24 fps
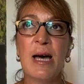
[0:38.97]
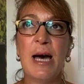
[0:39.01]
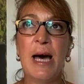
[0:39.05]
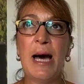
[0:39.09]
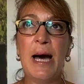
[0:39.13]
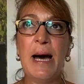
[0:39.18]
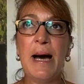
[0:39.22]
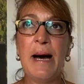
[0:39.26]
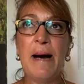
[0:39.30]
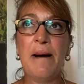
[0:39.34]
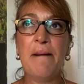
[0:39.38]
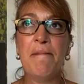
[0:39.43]

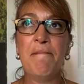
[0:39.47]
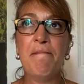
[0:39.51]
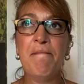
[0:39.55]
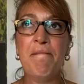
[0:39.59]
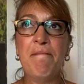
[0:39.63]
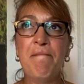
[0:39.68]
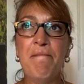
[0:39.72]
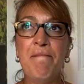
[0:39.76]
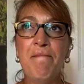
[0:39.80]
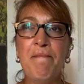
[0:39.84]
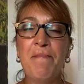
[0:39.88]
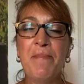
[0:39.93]
um,
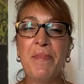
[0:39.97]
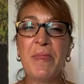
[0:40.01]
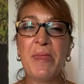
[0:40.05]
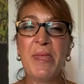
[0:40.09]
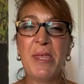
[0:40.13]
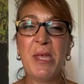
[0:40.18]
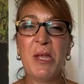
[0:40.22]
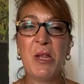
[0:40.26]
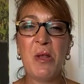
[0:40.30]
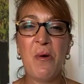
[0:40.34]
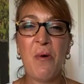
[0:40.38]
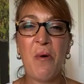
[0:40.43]

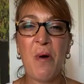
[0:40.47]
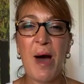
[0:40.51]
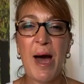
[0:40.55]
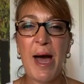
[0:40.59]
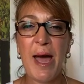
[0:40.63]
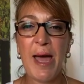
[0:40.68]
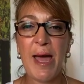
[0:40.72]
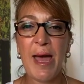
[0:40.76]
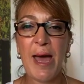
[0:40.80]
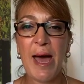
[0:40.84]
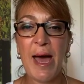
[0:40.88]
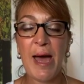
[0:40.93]
you know, I,
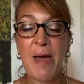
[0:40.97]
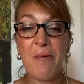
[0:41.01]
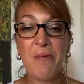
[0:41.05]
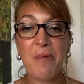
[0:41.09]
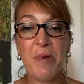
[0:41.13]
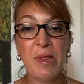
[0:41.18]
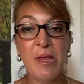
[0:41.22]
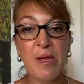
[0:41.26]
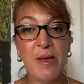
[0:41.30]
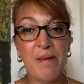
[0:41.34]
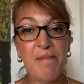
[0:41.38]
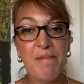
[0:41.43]
I
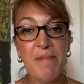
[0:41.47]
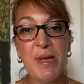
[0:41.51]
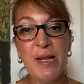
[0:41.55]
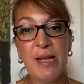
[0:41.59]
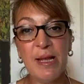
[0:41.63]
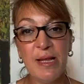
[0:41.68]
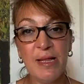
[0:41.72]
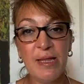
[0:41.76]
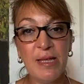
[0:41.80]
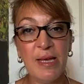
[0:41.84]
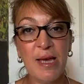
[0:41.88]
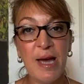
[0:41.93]
really
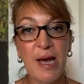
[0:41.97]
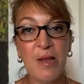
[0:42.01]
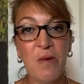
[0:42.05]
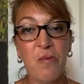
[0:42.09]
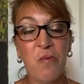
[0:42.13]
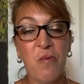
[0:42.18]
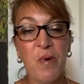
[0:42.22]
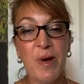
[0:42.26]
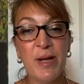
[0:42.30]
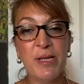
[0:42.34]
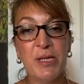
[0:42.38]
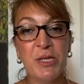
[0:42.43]
immediately kind of
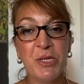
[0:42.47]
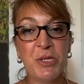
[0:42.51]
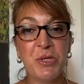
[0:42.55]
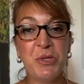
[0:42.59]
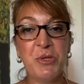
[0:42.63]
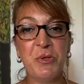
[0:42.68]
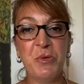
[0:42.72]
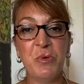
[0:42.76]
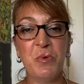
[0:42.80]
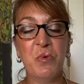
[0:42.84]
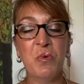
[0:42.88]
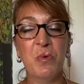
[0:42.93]
went
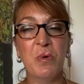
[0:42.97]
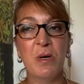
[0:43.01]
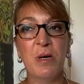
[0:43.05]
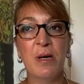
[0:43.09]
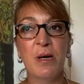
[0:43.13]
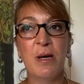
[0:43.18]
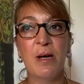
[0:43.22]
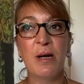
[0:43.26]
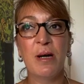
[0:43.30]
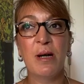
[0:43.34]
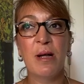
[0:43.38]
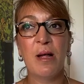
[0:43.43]
to
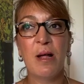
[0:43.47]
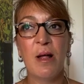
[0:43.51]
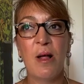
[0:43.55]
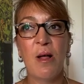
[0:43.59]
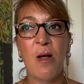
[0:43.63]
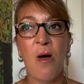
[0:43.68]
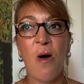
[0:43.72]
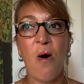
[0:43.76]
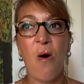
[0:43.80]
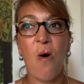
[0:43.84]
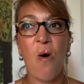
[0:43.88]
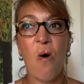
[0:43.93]

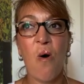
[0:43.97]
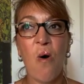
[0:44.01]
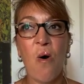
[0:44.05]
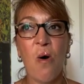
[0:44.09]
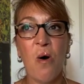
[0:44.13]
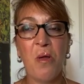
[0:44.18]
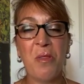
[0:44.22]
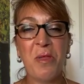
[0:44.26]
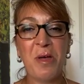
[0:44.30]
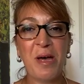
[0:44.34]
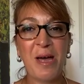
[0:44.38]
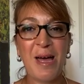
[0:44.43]

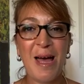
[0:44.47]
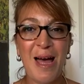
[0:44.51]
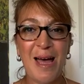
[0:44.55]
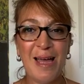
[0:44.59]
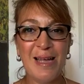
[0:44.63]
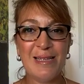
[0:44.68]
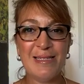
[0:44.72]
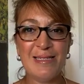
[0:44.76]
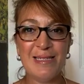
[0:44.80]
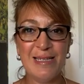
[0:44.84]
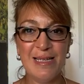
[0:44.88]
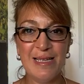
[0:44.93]
all the
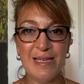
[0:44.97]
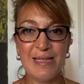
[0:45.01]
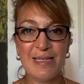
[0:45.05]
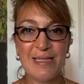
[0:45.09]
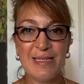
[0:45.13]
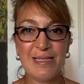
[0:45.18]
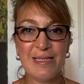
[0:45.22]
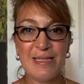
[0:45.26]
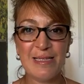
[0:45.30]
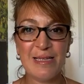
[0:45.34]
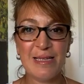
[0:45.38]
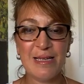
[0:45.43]

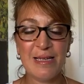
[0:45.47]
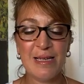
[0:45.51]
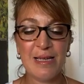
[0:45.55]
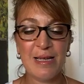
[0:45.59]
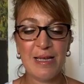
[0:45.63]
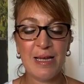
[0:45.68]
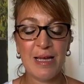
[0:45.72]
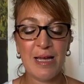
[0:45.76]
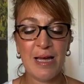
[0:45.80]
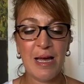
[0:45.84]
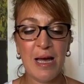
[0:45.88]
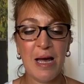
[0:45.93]
kindness
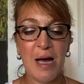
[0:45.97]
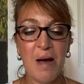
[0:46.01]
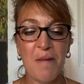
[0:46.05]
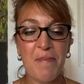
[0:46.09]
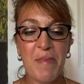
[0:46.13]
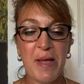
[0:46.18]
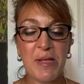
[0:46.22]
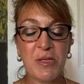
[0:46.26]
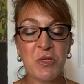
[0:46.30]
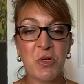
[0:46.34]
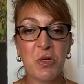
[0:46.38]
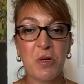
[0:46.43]

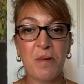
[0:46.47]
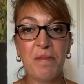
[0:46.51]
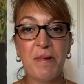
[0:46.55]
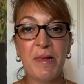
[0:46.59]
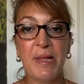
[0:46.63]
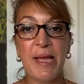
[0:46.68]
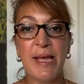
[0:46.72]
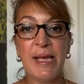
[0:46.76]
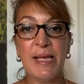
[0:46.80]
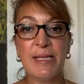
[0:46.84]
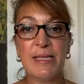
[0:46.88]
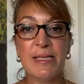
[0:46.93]
that took
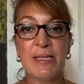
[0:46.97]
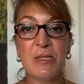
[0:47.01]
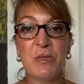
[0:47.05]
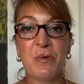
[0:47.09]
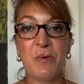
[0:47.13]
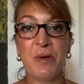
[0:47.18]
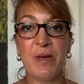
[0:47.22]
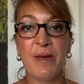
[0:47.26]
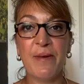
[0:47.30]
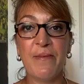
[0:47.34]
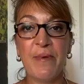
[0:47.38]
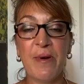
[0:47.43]
place
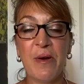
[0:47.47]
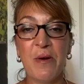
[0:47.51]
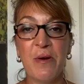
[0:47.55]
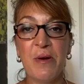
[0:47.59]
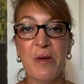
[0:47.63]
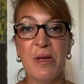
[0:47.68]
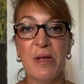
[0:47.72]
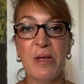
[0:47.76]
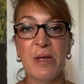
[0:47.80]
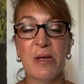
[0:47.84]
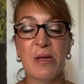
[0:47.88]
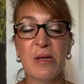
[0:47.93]
during a
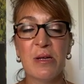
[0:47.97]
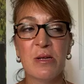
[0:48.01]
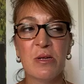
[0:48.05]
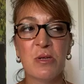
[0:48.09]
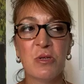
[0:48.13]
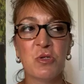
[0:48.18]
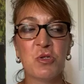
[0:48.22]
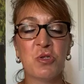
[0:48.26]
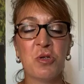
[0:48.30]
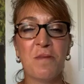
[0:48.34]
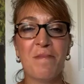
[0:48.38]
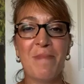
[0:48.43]
very
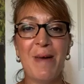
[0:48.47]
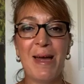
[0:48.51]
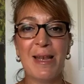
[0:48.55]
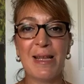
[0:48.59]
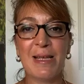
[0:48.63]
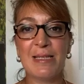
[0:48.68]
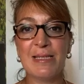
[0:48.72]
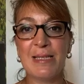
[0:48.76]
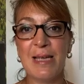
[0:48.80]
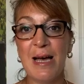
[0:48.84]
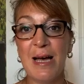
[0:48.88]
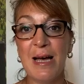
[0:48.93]
traumatic
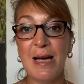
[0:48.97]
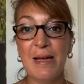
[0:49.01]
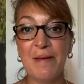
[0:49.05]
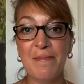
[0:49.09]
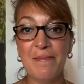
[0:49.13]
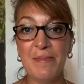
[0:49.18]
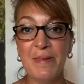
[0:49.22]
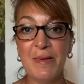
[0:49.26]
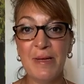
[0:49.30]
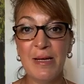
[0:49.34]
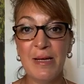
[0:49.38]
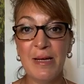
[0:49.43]

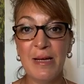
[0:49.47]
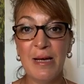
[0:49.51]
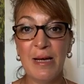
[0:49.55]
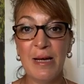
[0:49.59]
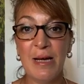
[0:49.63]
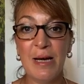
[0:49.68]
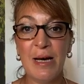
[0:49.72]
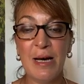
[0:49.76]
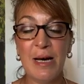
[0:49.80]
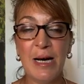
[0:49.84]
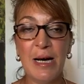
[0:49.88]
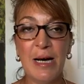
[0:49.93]
time
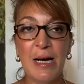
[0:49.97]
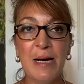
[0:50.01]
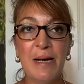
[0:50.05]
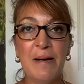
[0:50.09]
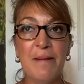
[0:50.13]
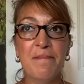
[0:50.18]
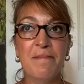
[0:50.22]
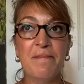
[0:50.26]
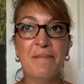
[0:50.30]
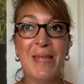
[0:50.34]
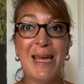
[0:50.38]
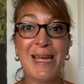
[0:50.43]

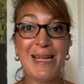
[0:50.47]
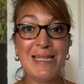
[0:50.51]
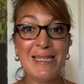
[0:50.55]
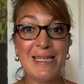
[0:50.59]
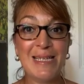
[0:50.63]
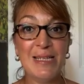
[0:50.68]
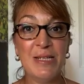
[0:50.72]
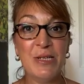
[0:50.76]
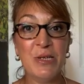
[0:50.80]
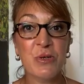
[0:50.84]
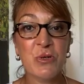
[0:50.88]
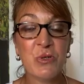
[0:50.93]
um,
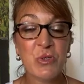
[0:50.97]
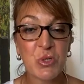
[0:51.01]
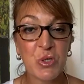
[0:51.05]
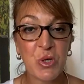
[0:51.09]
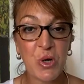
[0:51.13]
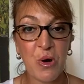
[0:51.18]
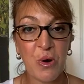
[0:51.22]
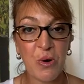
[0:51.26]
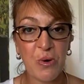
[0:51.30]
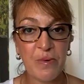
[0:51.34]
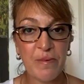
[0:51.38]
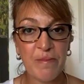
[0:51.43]
19 years
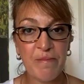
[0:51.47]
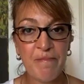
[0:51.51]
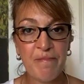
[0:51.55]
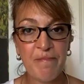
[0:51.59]
ago.